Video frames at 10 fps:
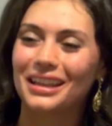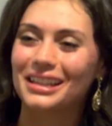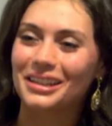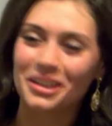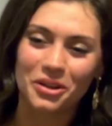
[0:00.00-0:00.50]

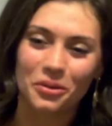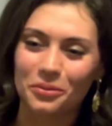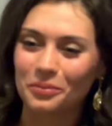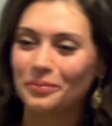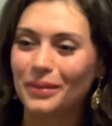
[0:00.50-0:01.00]
You
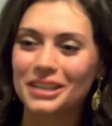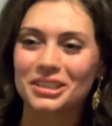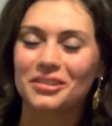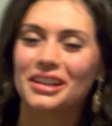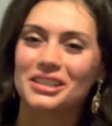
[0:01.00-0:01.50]
know, my
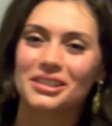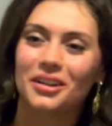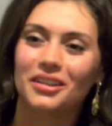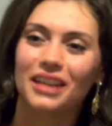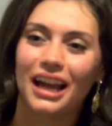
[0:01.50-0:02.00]
generation is
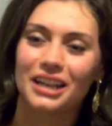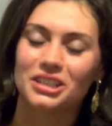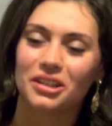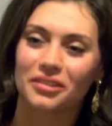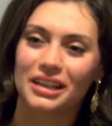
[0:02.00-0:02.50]
called the I
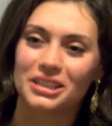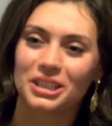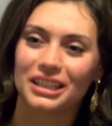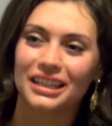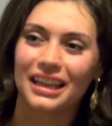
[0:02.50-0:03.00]

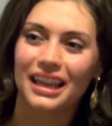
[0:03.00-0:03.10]
generation.